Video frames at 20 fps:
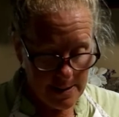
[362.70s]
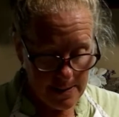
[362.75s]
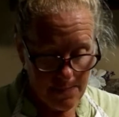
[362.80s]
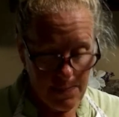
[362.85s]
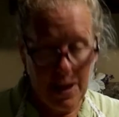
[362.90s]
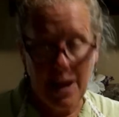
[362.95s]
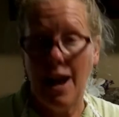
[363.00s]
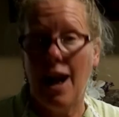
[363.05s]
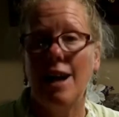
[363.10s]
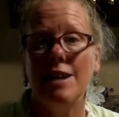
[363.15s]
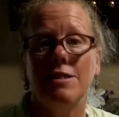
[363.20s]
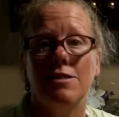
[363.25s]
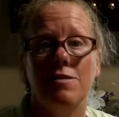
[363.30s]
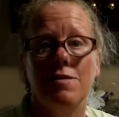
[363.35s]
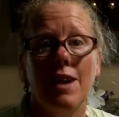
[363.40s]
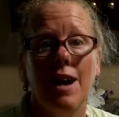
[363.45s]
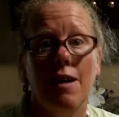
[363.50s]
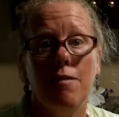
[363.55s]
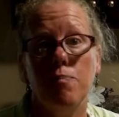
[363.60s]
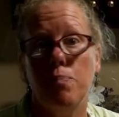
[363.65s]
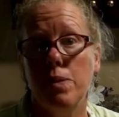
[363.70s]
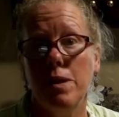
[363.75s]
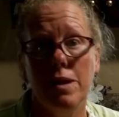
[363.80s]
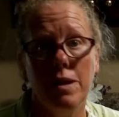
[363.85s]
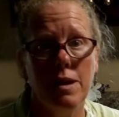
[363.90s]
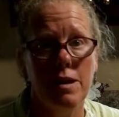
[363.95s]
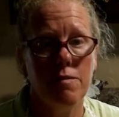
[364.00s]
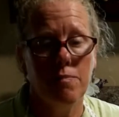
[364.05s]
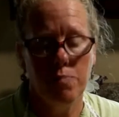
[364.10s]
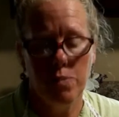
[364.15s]
but I do have
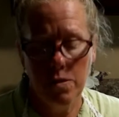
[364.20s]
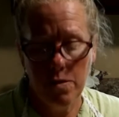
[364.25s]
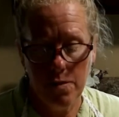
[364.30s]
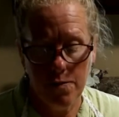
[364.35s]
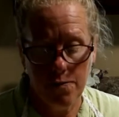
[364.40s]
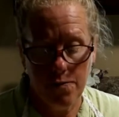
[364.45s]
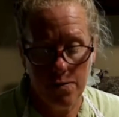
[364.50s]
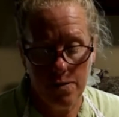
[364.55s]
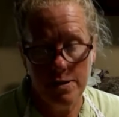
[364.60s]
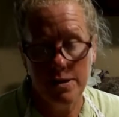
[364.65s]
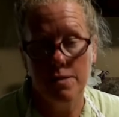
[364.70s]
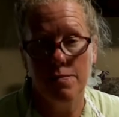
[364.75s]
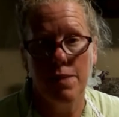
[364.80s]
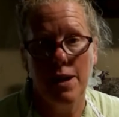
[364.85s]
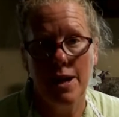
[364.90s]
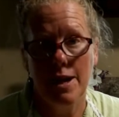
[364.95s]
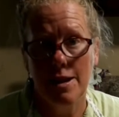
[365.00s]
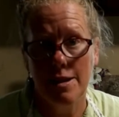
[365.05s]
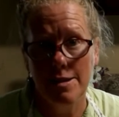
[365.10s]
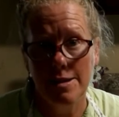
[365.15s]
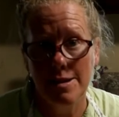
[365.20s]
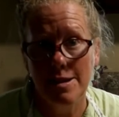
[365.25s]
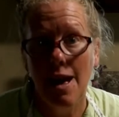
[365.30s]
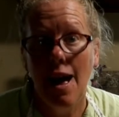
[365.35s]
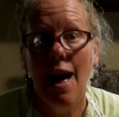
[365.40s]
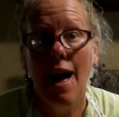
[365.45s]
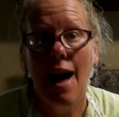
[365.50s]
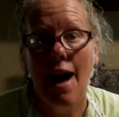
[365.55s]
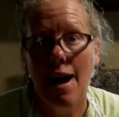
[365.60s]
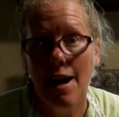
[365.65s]
plenty of beautiful tomatoes
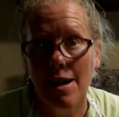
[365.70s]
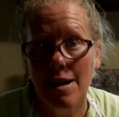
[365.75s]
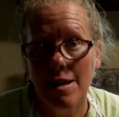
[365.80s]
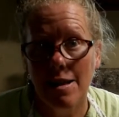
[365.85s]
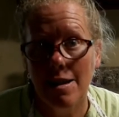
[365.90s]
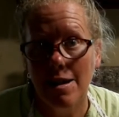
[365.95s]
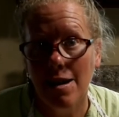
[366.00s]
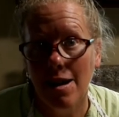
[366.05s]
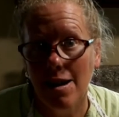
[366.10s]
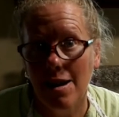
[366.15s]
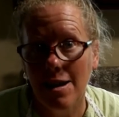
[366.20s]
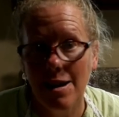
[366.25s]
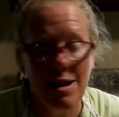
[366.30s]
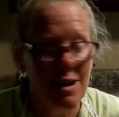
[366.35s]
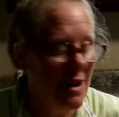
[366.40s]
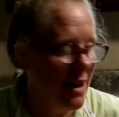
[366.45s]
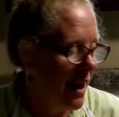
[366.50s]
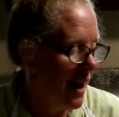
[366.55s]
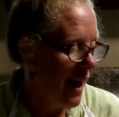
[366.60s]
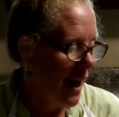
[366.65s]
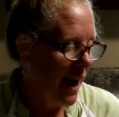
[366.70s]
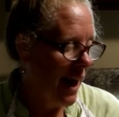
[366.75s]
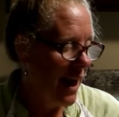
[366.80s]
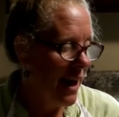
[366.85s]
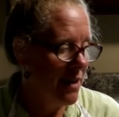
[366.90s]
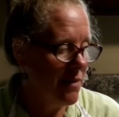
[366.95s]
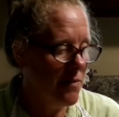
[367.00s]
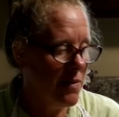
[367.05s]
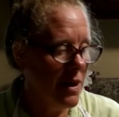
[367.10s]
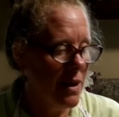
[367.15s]
out of the garden.
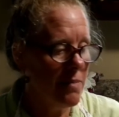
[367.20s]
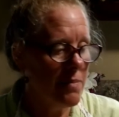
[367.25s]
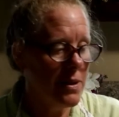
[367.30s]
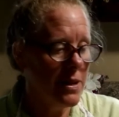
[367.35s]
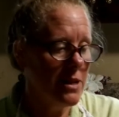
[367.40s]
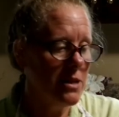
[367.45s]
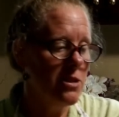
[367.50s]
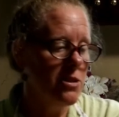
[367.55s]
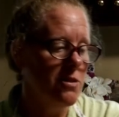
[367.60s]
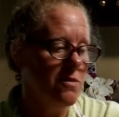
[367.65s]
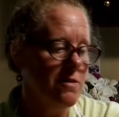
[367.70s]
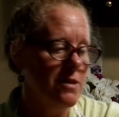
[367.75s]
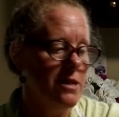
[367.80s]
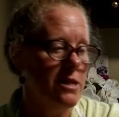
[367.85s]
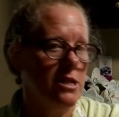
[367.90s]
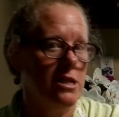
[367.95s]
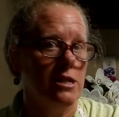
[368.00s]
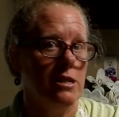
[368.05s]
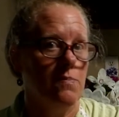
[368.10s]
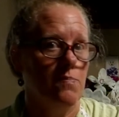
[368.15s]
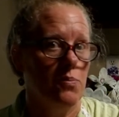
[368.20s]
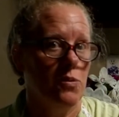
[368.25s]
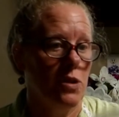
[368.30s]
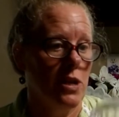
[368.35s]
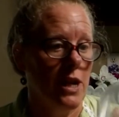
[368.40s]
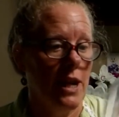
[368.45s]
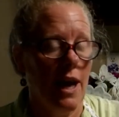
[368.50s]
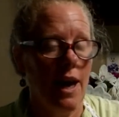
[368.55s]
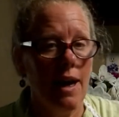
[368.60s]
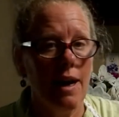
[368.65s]
And what I'm going to do is just
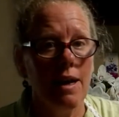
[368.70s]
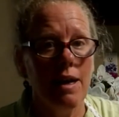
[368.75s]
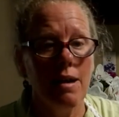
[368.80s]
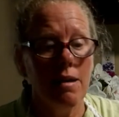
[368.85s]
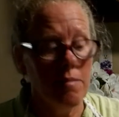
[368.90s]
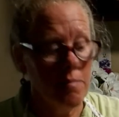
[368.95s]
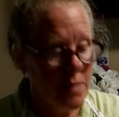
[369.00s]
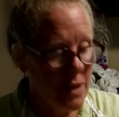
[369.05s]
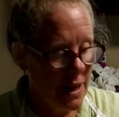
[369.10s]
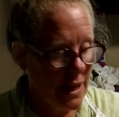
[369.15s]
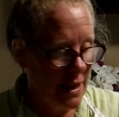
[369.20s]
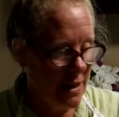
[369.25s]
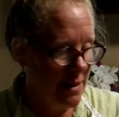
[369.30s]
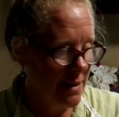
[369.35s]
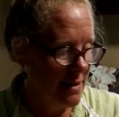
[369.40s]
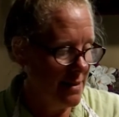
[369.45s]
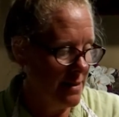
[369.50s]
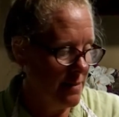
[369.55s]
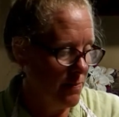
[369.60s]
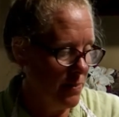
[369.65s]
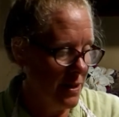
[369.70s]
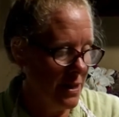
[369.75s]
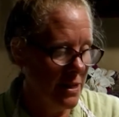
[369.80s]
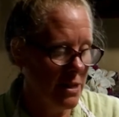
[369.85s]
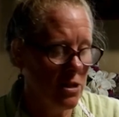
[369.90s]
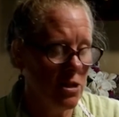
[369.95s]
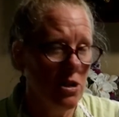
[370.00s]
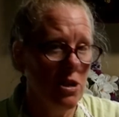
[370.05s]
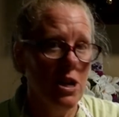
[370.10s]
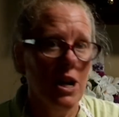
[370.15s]
pre-air them in this
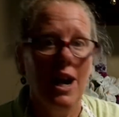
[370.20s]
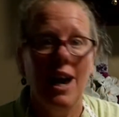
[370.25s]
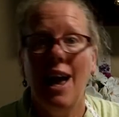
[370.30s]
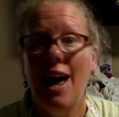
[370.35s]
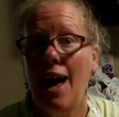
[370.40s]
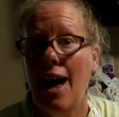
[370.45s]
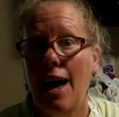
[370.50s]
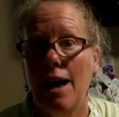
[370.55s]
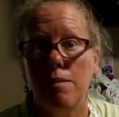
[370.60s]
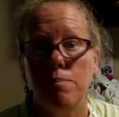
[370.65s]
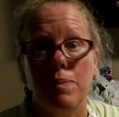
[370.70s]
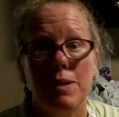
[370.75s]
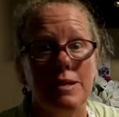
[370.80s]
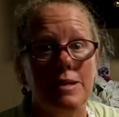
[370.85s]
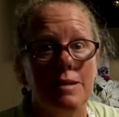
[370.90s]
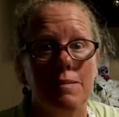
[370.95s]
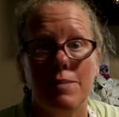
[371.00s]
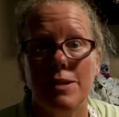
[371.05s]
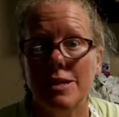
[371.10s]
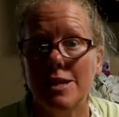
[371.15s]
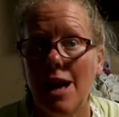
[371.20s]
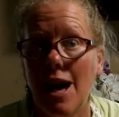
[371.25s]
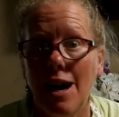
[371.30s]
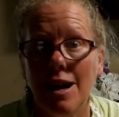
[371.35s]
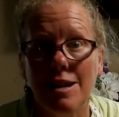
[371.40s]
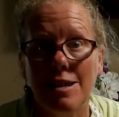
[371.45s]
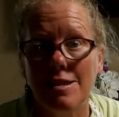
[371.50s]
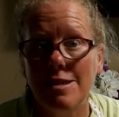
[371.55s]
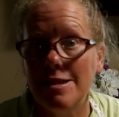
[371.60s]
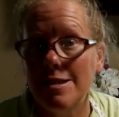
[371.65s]
blender and put some
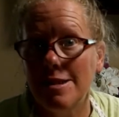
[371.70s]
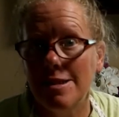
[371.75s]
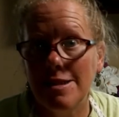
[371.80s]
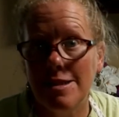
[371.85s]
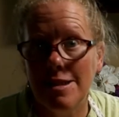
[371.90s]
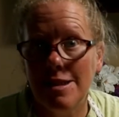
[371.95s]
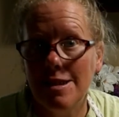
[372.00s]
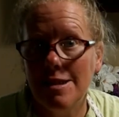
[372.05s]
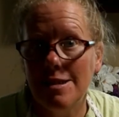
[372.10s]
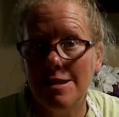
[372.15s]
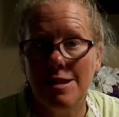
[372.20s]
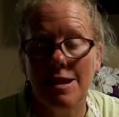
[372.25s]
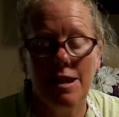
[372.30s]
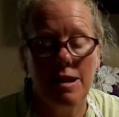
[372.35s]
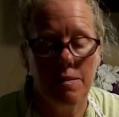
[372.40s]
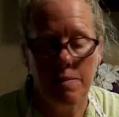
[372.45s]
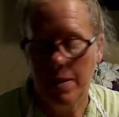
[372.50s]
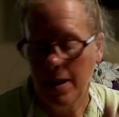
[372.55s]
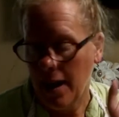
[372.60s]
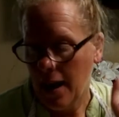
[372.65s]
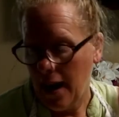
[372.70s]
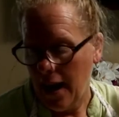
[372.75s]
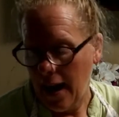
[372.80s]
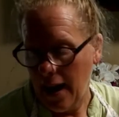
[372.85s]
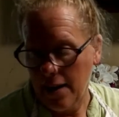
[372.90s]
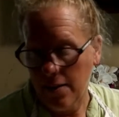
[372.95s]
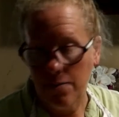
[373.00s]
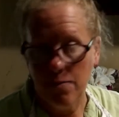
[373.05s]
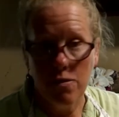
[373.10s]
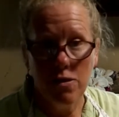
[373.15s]
Italian seasonings in them.
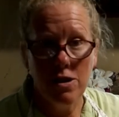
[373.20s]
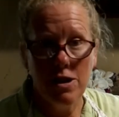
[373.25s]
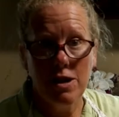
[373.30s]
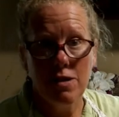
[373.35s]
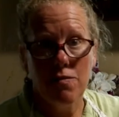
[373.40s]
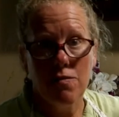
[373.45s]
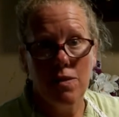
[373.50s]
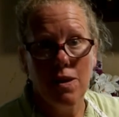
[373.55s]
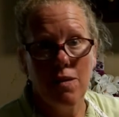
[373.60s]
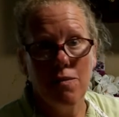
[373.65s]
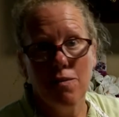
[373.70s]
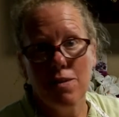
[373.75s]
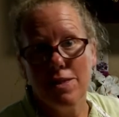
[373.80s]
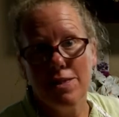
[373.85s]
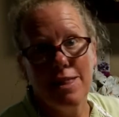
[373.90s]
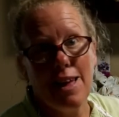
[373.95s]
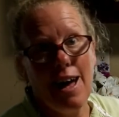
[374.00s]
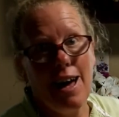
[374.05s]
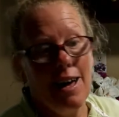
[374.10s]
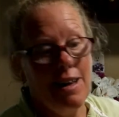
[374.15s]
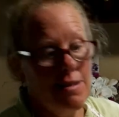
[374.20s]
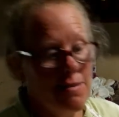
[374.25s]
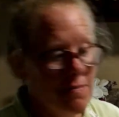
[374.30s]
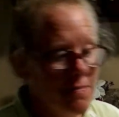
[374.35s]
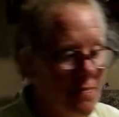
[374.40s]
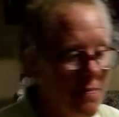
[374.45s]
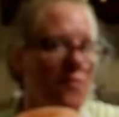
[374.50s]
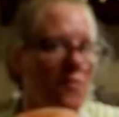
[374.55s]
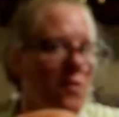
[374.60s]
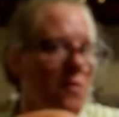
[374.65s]
And we're going to run with that.
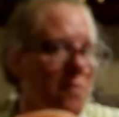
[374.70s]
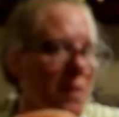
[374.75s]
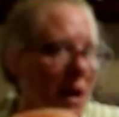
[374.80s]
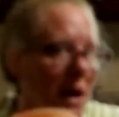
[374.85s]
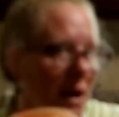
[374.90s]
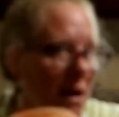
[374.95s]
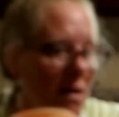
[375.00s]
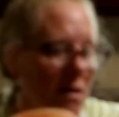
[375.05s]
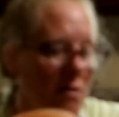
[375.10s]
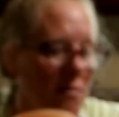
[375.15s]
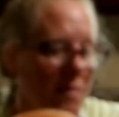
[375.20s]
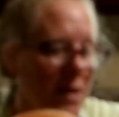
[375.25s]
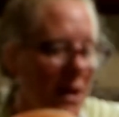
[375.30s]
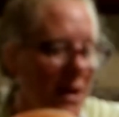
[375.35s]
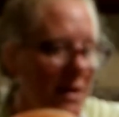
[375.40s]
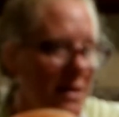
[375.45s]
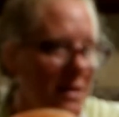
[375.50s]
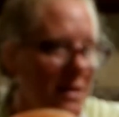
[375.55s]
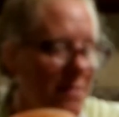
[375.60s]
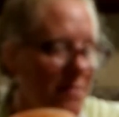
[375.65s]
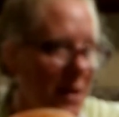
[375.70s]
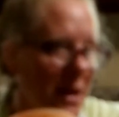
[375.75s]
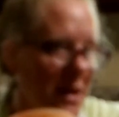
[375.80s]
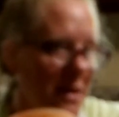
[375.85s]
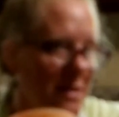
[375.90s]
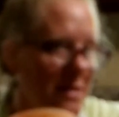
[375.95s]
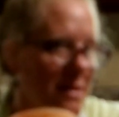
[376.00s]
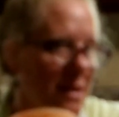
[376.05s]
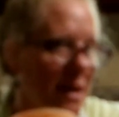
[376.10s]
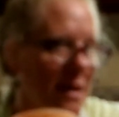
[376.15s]
For my homemade
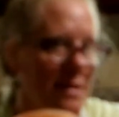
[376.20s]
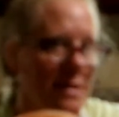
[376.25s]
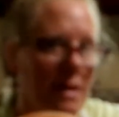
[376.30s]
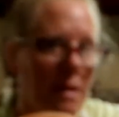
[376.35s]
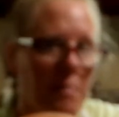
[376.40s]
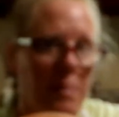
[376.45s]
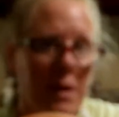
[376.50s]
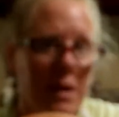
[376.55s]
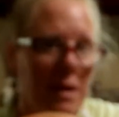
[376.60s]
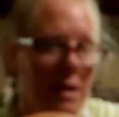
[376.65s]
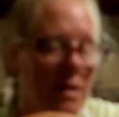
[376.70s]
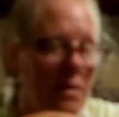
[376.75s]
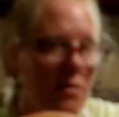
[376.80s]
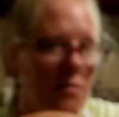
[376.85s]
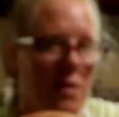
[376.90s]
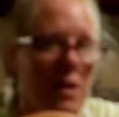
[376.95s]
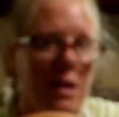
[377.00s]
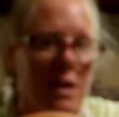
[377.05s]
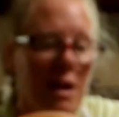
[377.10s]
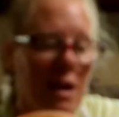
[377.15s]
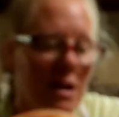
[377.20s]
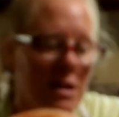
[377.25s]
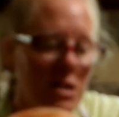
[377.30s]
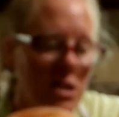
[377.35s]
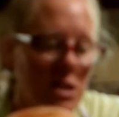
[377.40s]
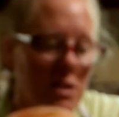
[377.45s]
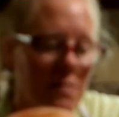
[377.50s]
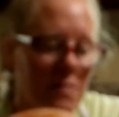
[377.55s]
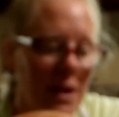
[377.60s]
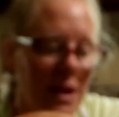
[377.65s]
tomato sauce, I put in three large
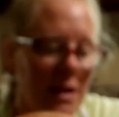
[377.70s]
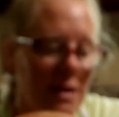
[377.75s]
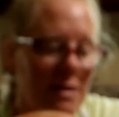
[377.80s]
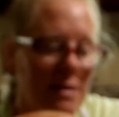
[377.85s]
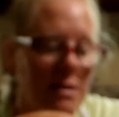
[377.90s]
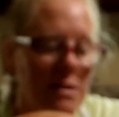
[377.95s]
tomatoes,